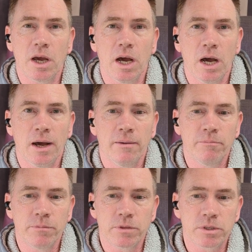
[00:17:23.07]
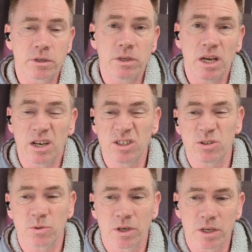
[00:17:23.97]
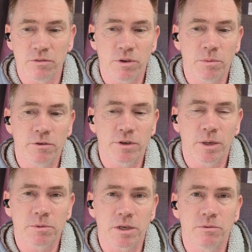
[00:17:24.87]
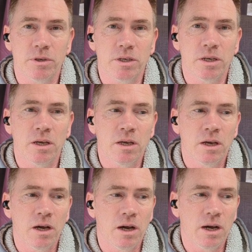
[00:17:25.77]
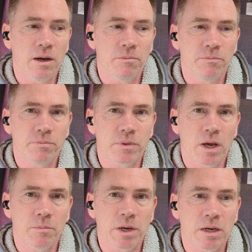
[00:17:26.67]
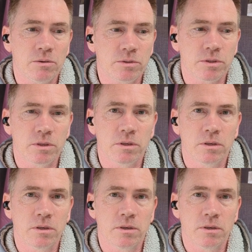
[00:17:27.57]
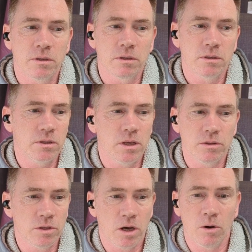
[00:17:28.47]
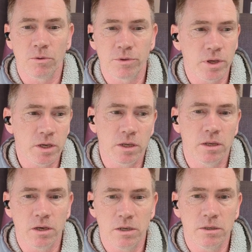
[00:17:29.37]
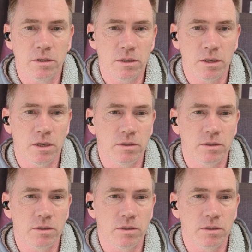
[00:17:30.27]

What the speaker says: So yeah, I just wanted to give you a bit of an update really, about the whole thing, and